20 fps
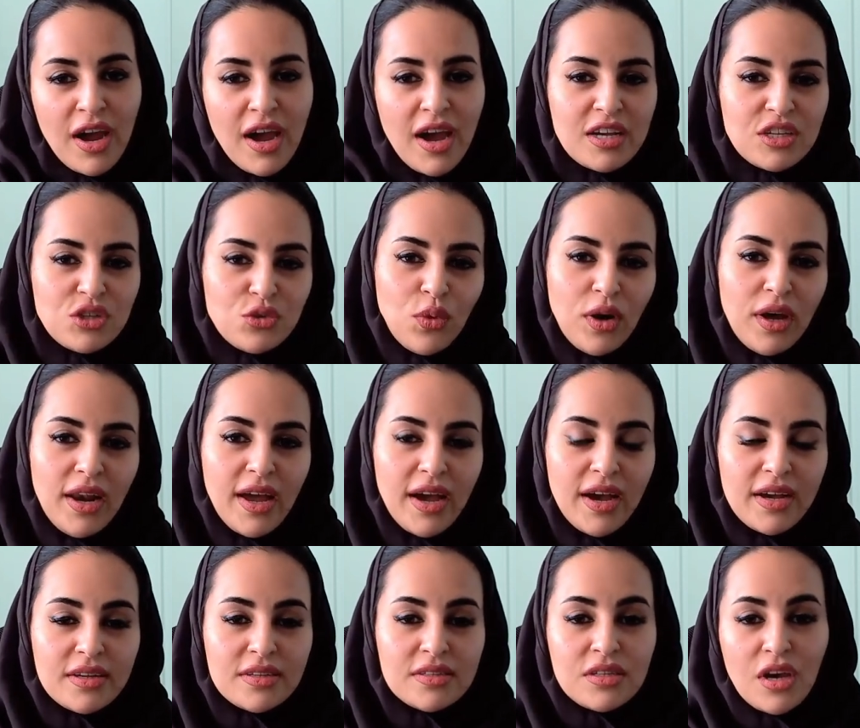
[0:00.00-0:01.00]
as well
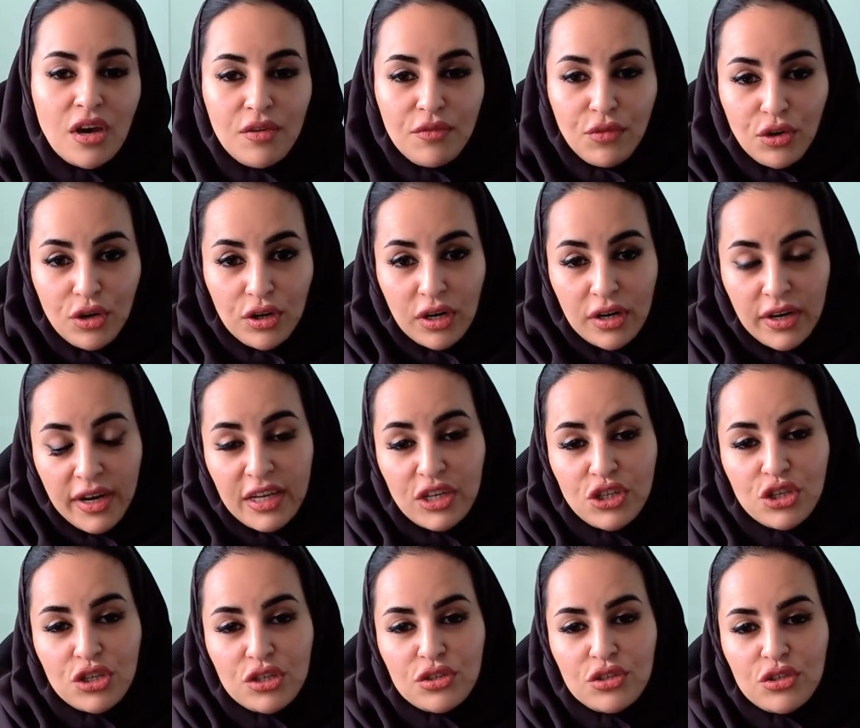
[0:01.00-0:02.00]
as for
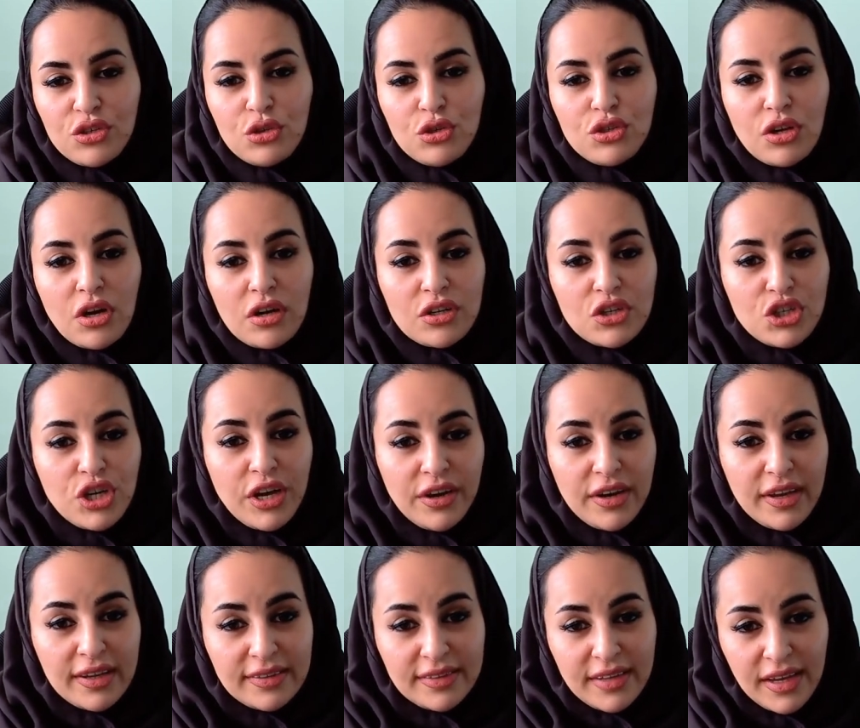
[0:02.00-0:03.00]
nations to start
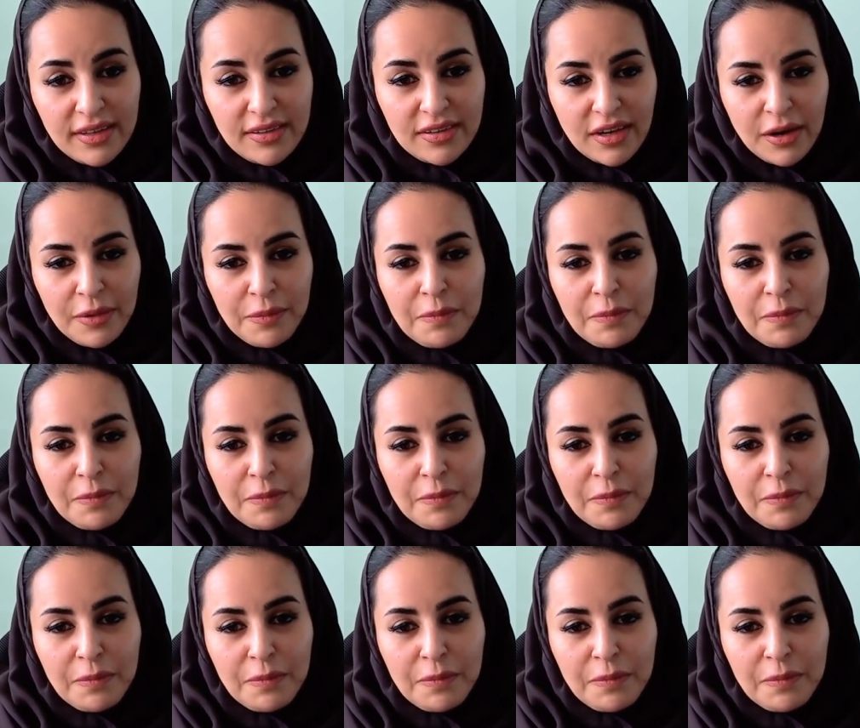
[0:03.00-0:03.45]
sharing data.